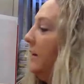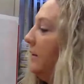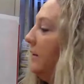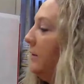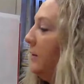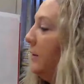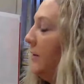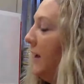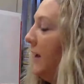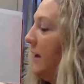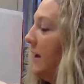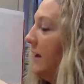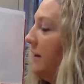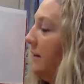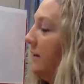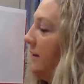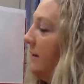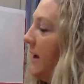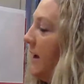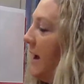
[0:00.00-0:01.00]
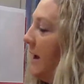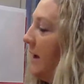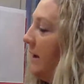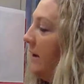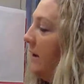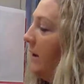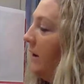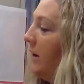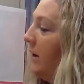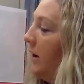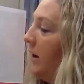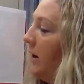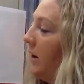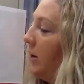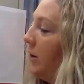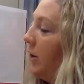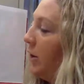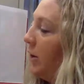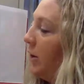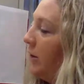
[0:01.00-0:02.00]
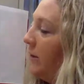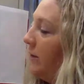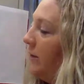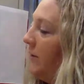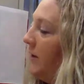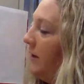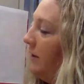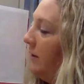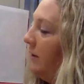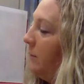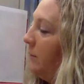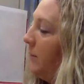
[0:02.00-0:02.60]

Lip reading: So they can say, curve this